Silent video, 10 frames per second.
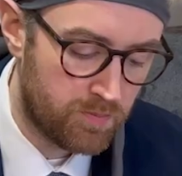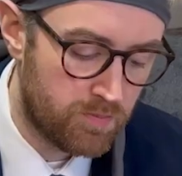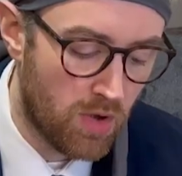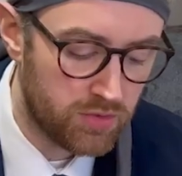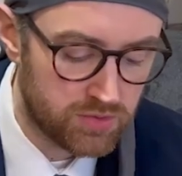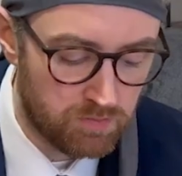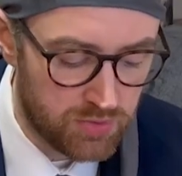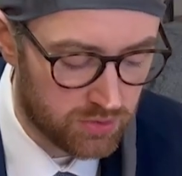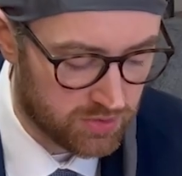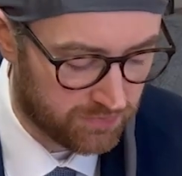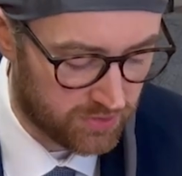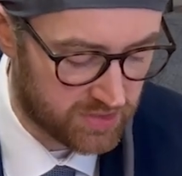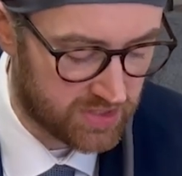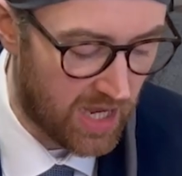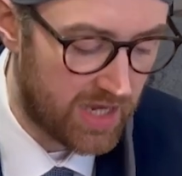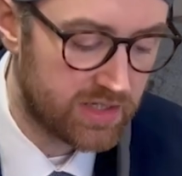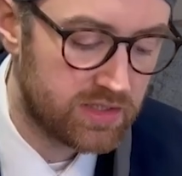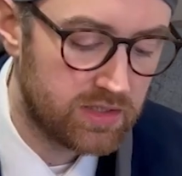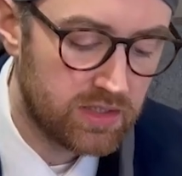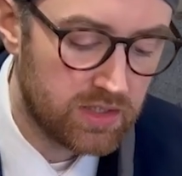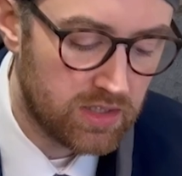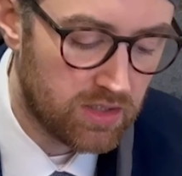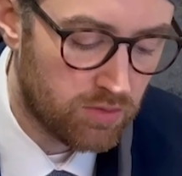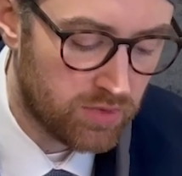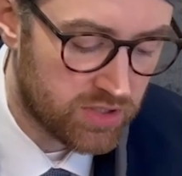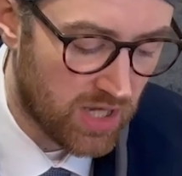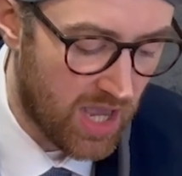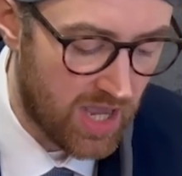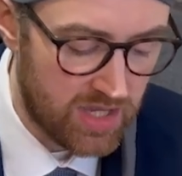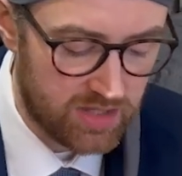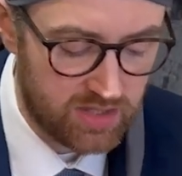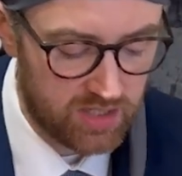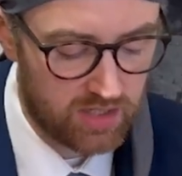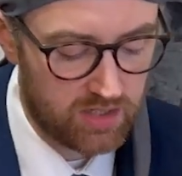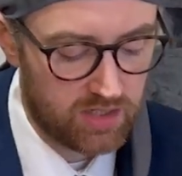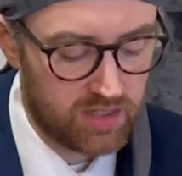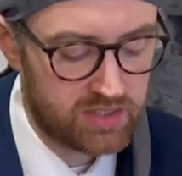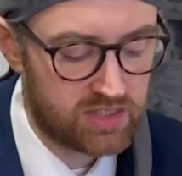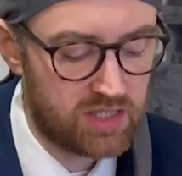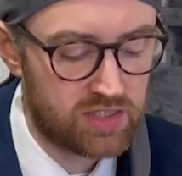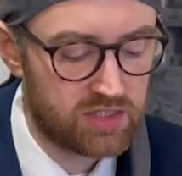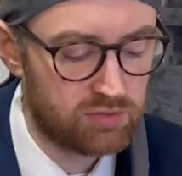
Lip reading: most beautiful side, which I think is this